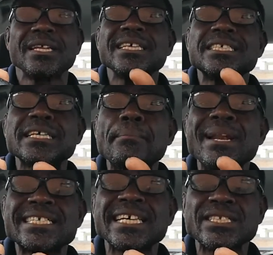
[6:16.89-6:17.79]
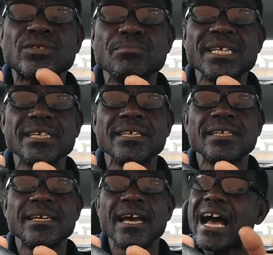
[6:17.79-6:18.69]
This is a blessing to me.
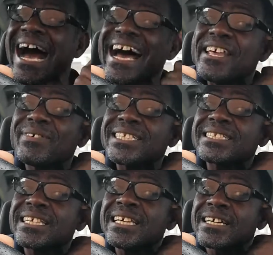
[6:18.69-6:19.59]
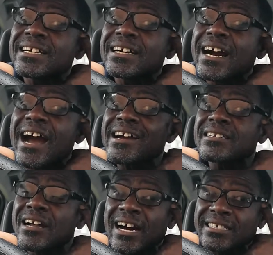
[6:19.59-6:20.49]
I never think or
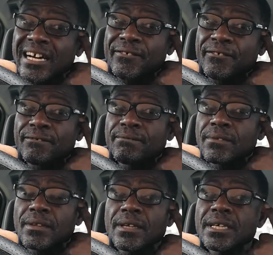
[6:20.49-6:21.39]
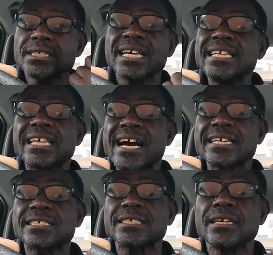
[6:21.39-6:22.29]
thought of saying
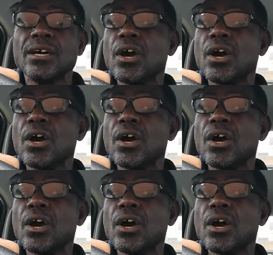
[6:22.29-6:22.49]
thanks.